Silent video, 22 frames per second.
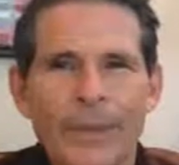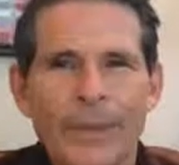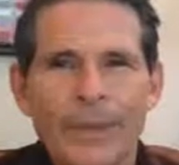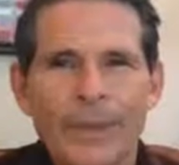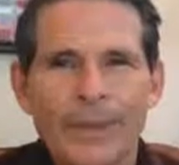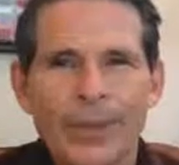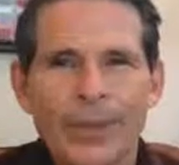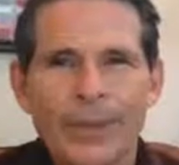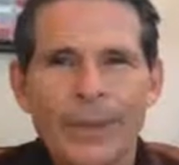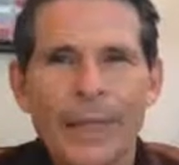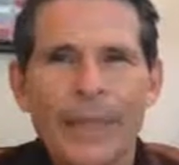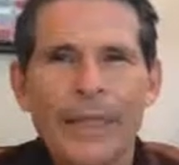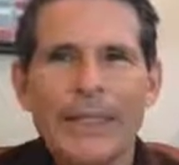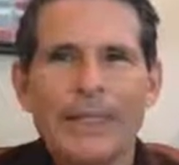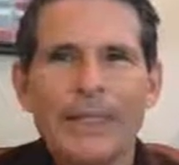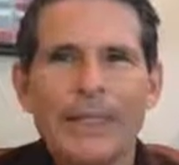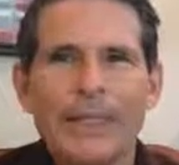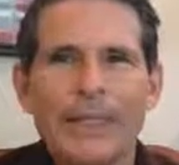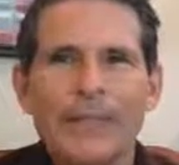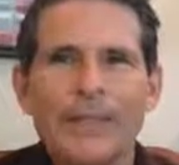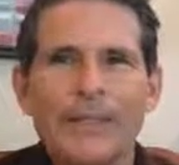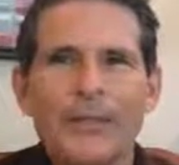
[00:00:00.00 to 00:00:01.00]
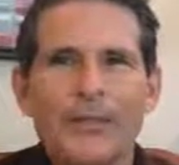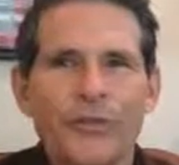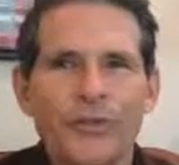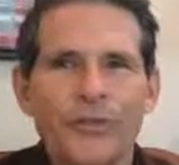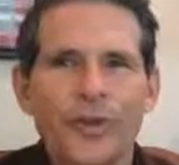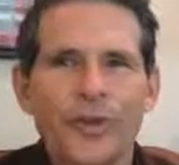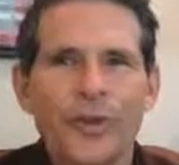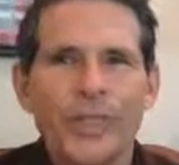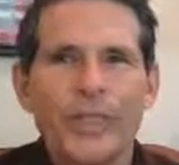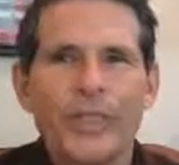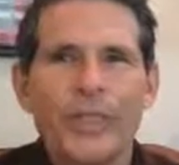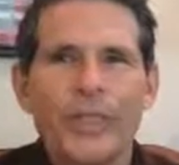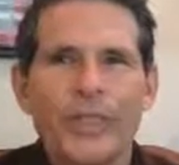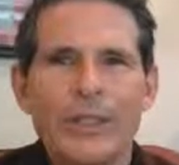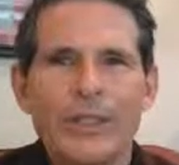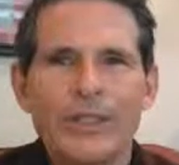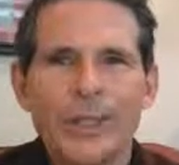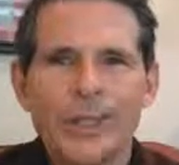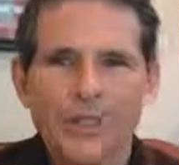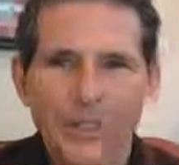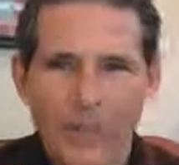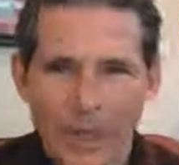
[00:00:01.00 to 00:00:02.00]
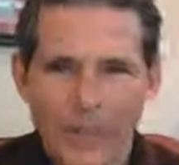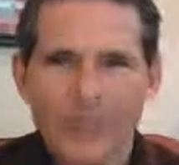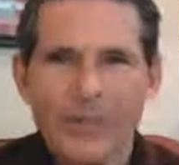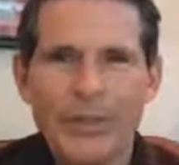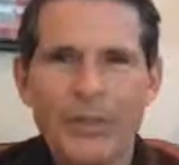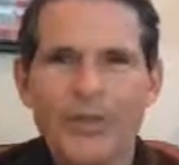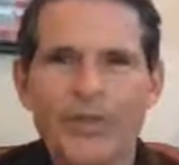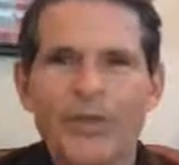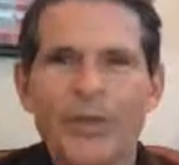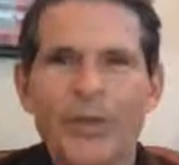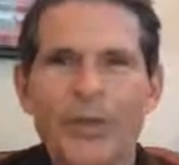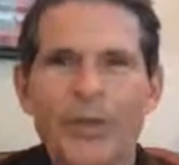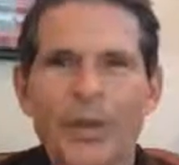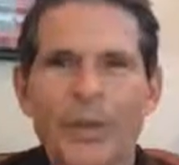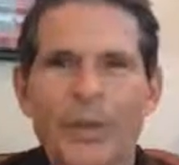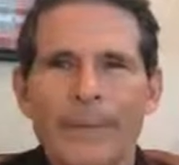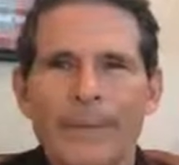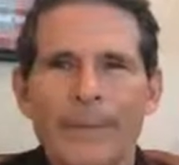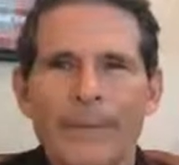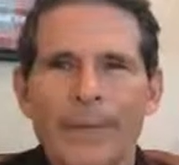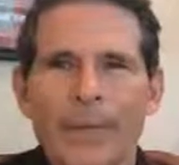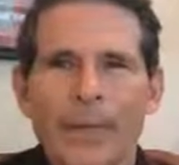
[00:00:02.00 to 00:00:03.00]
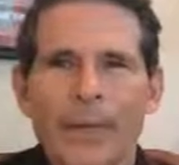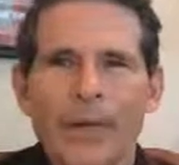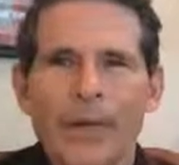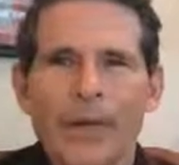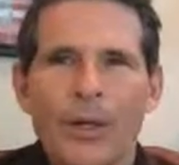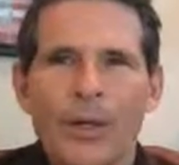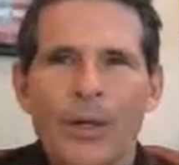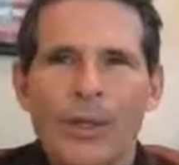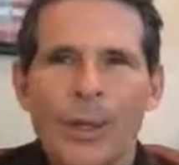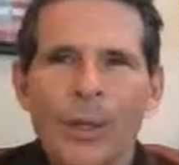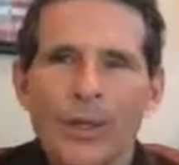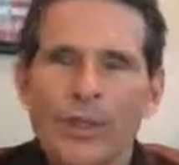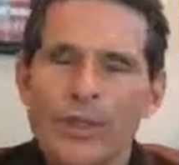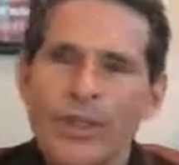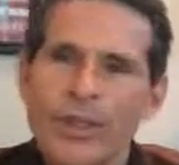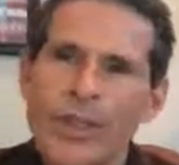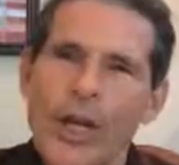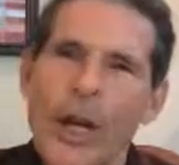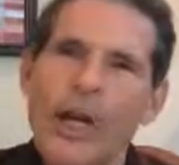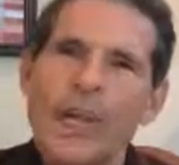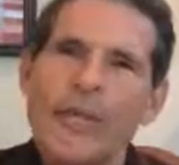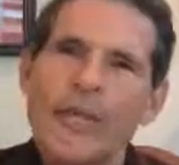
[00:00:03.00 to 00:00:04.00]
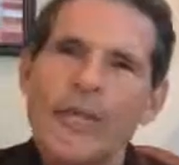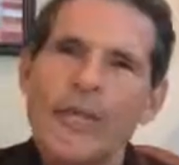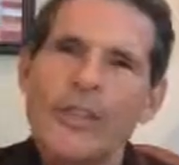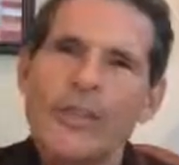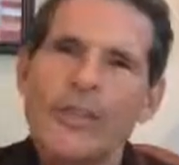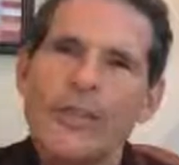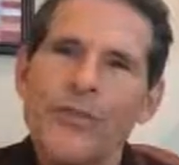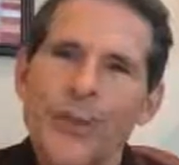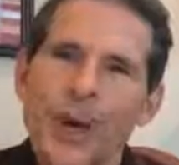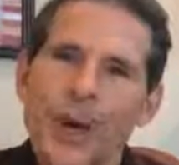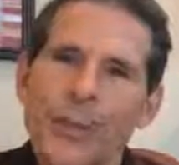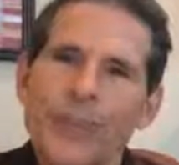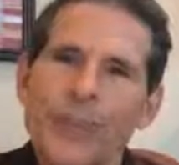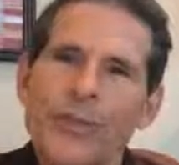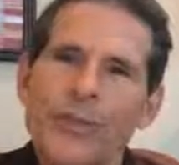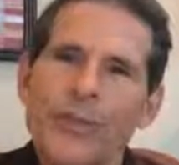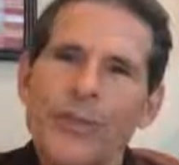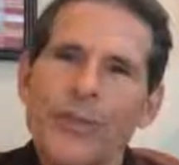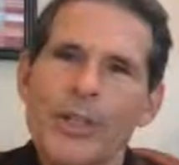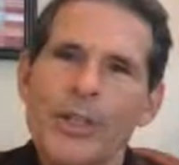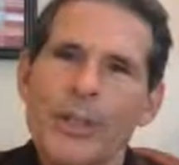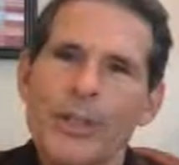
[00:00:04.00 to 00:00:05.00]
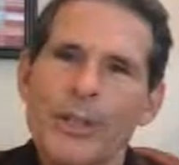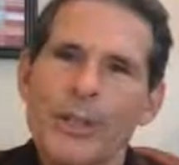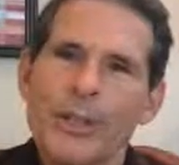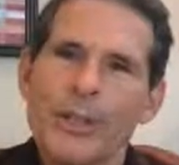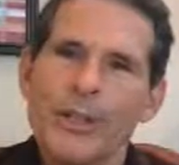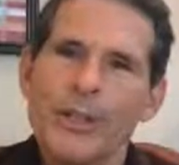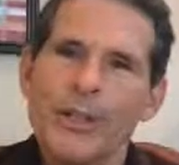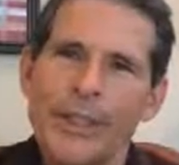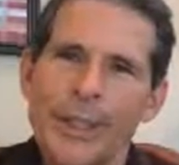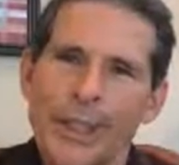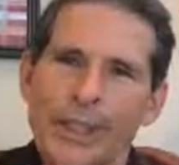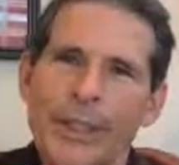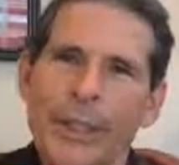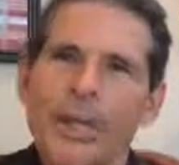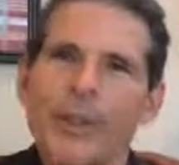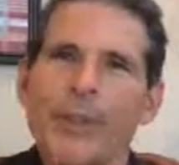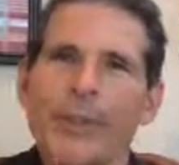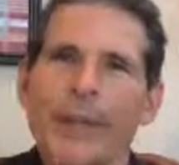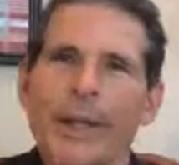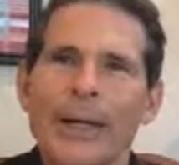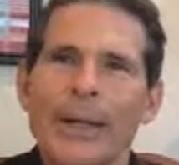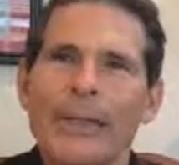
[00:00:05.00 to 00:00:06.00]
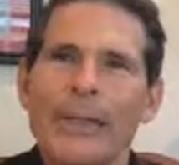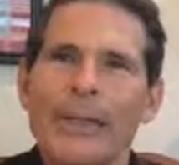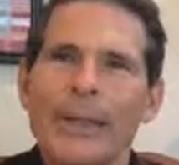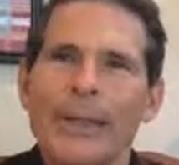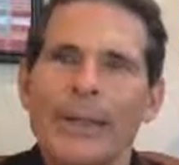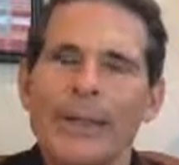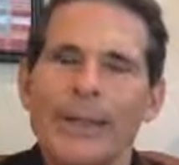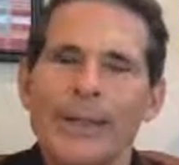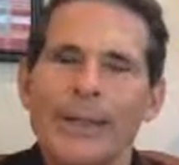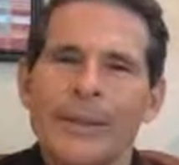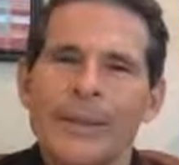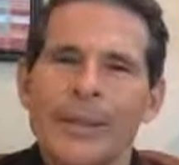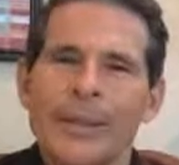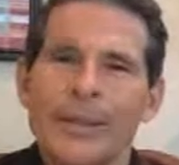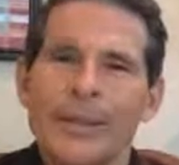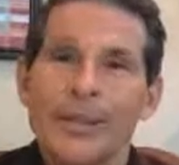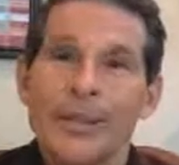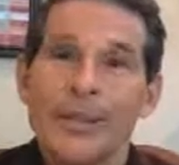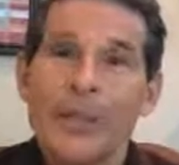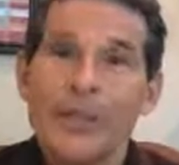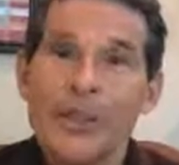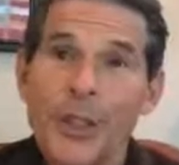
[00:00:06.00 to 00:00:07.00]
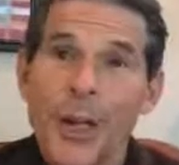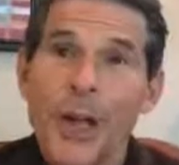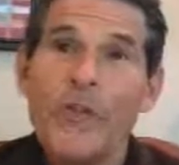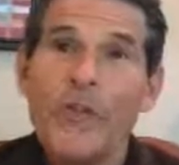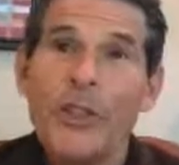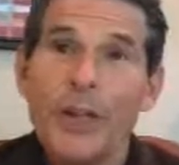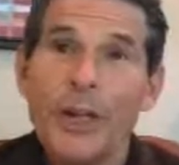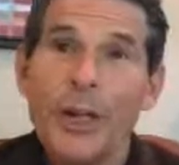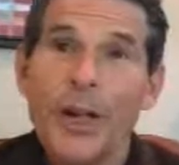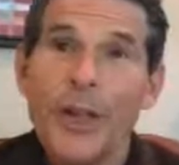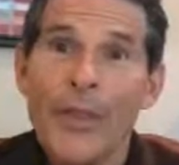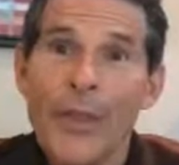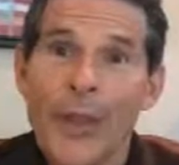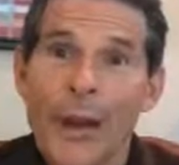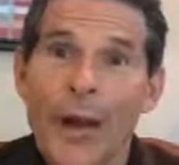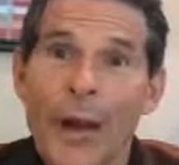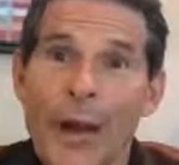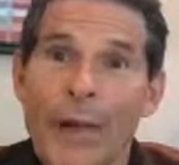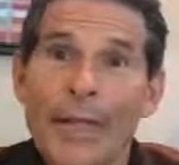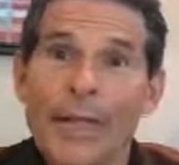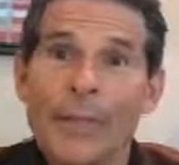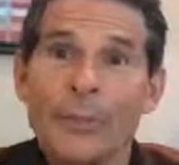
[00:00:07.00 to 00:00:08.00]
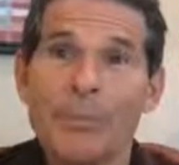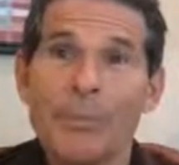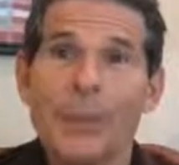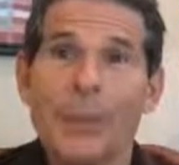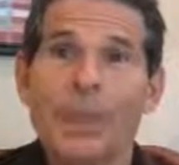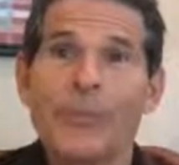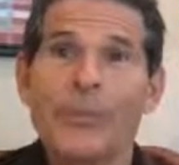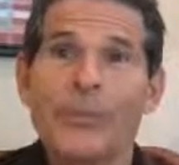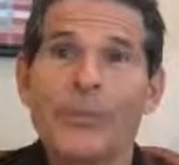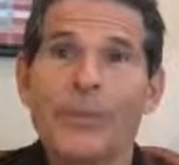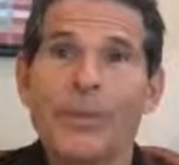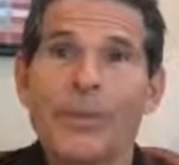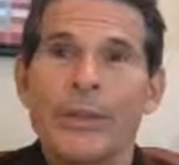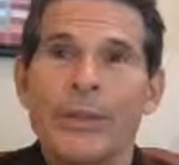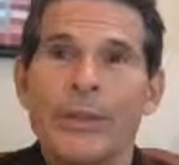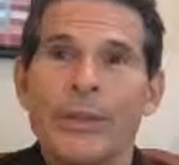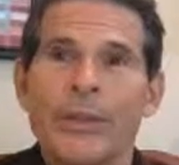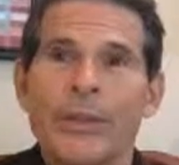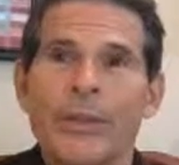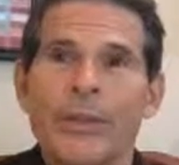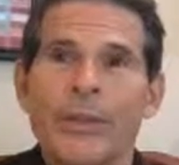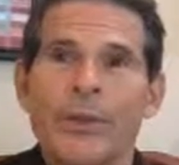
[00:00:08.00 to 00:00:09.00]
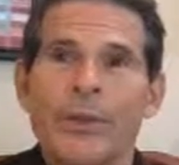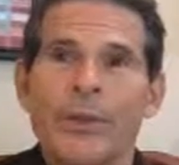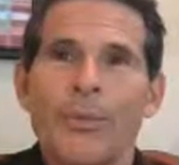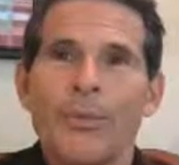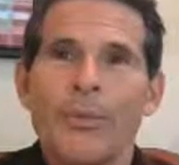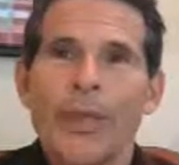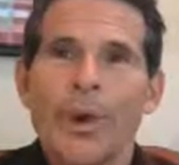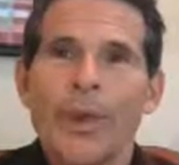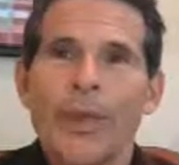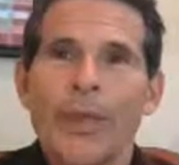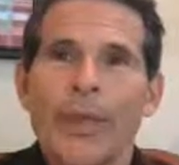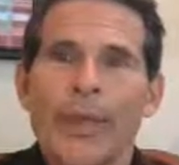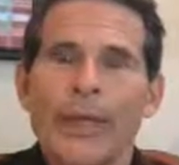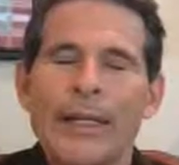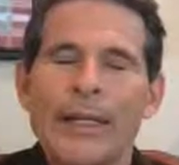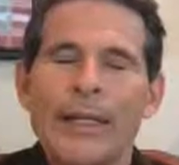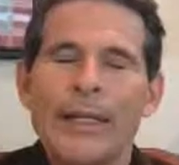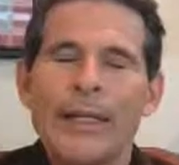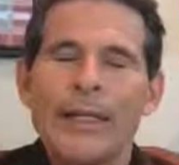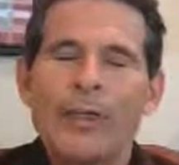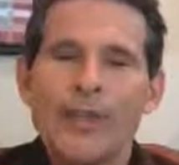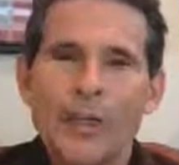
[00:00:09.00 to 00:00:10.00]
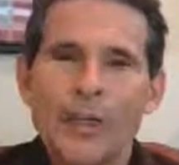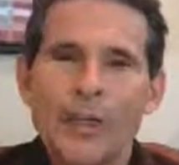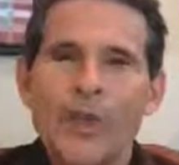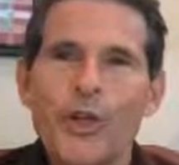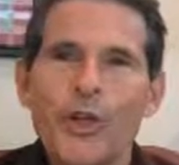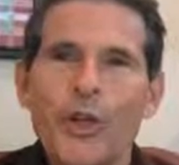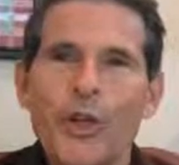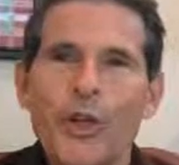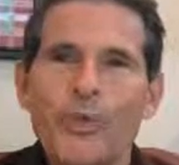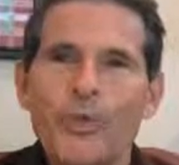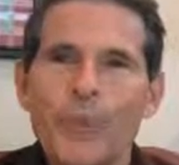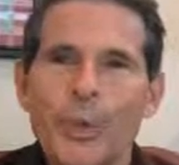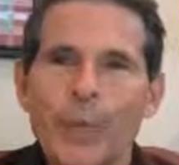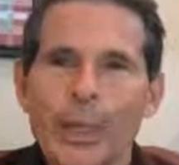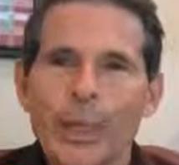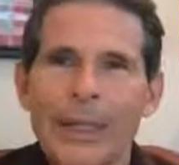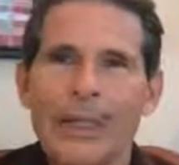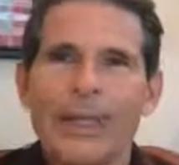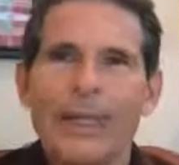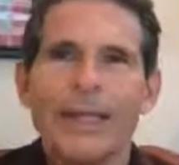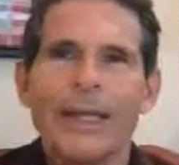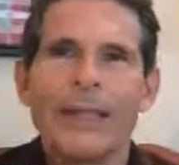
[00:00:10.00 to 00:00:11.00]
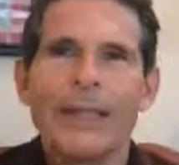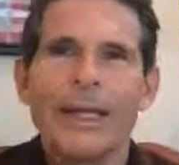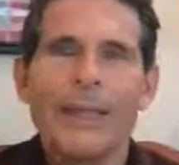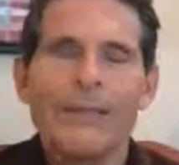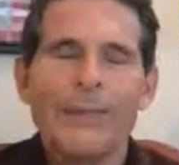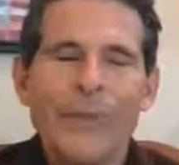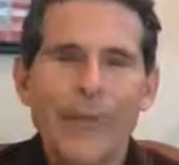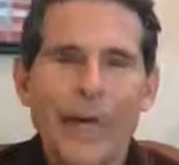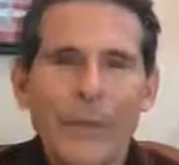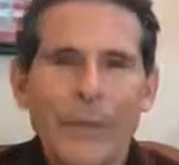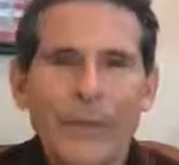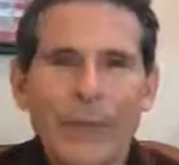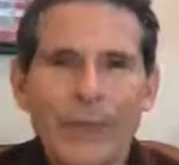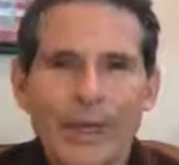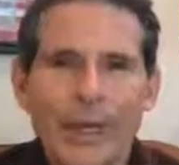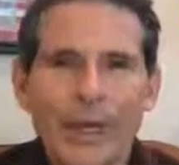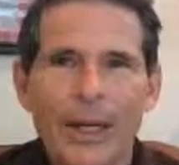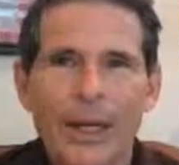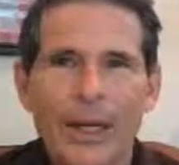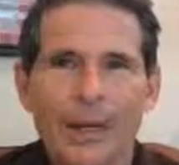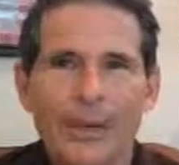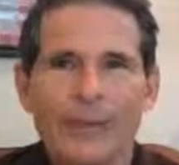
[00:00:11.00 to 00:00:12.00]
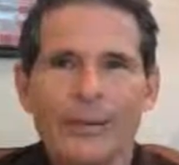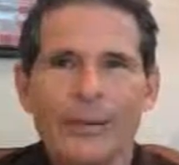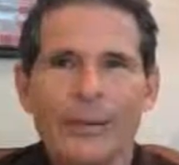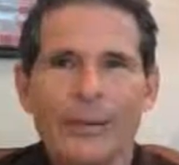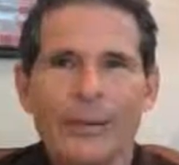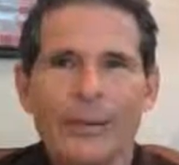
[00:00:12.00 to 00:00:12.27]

until 1974, when Chinese farmers digging a well discovered their hiding place. More than 2 millennia have come and gone,